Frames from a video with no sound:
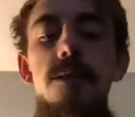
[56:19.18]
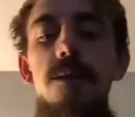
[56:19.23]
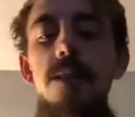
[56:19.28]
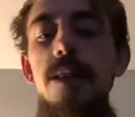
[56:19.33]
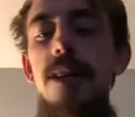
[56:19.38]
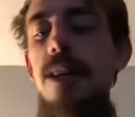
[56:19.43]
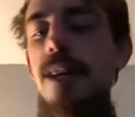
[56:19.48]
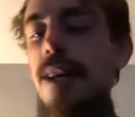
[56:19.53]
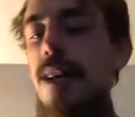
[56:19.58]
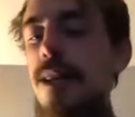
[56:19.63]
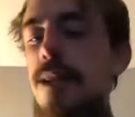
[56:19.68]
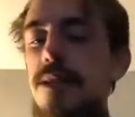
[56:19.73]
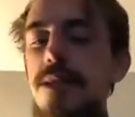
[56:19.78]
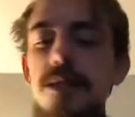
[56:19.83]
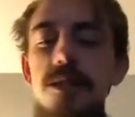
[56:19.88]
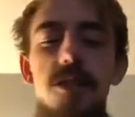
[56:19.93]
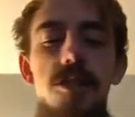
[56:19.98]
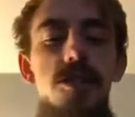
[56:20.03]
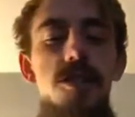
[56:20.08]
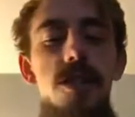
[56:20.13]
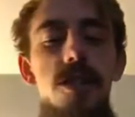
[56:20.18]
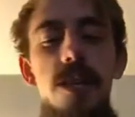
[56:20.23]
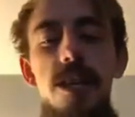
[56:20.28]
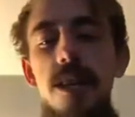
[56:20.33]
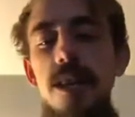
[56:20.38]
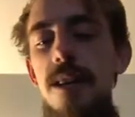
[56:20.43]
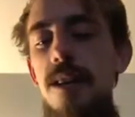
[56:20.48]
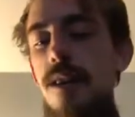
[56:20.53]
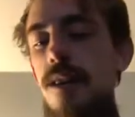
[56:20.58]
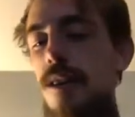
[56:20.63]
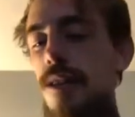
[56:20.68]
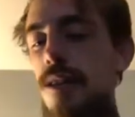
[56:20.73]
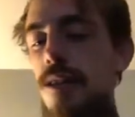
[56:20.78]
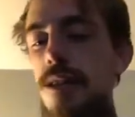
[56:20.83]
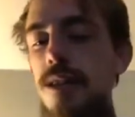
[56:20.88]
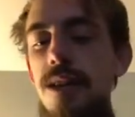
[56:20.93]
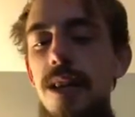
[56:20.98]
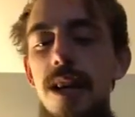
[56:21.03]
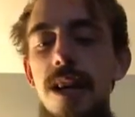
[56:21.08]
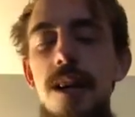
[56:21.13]
hints and shit all the
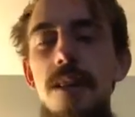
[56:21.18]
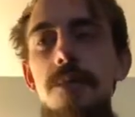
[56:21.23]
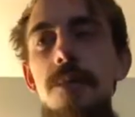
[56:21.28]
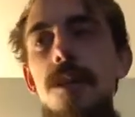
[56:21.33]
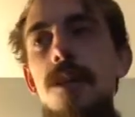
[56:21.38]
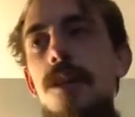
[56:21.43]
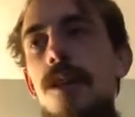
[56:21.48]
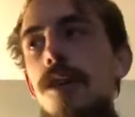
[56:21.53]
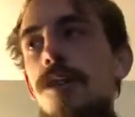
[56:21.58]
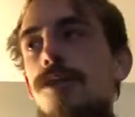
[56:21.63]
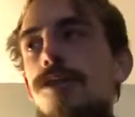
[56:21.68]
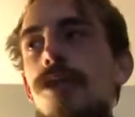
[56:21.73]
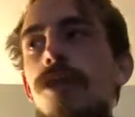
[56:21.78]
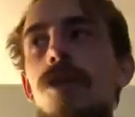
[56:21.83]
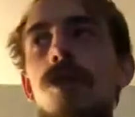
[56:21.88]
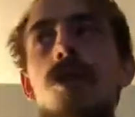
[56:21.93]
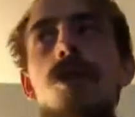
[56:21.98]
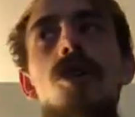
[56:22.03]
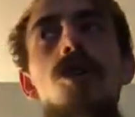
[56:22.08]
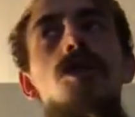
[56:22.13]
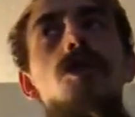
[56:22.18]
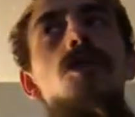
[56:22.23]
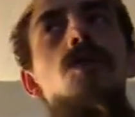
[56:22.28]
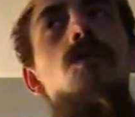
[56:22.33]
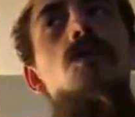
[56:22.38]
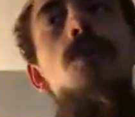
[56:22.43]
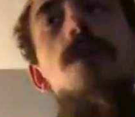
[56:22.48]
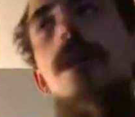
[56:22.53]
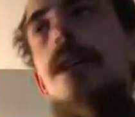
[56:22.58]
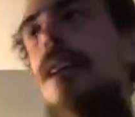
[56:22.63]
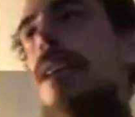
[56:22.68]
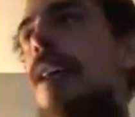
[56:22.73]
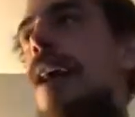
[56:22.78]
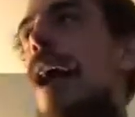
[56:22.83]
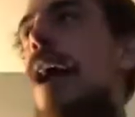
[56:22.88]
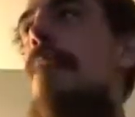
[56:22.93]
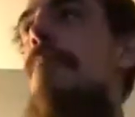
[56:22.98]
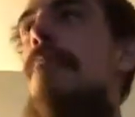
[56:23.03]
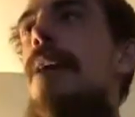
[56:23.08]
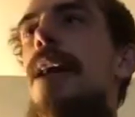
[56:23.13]
time, so you really
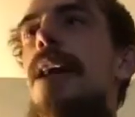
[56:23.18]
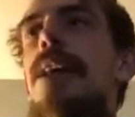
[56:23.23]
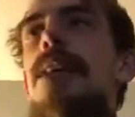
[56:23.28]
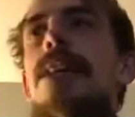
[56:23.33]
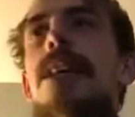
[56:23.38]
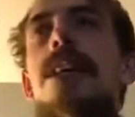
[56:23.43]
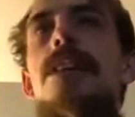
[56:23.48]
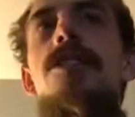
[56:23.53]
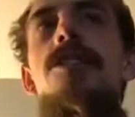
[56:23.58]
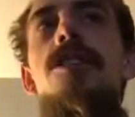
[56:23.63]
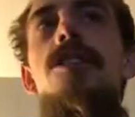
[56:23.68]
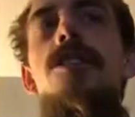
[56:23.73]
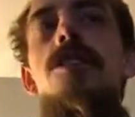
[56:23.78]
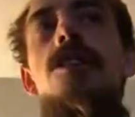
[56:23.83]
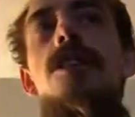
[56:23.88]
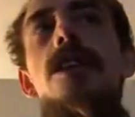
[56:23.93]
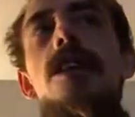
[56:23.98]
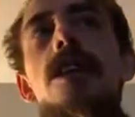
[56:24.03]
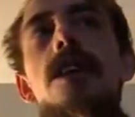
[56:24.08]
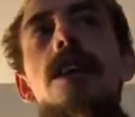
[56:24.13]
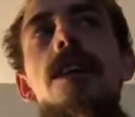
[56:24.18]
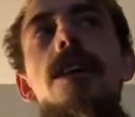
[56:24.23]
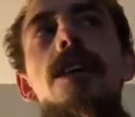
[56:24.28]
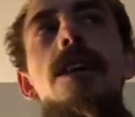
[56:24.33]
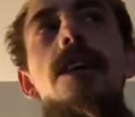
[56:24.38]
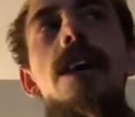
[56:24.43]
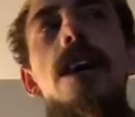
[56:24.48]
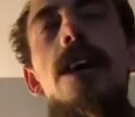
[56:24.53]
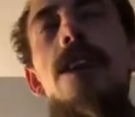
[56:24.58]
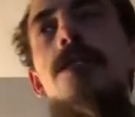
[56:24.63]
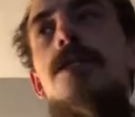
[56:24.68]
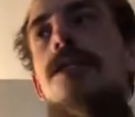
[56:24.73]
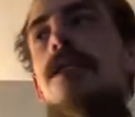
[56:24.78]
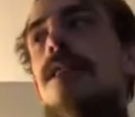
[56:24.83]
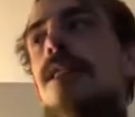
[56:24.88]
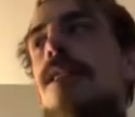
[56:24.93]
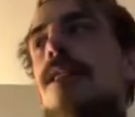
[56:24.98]
gotta pay attention. You're gonna catch,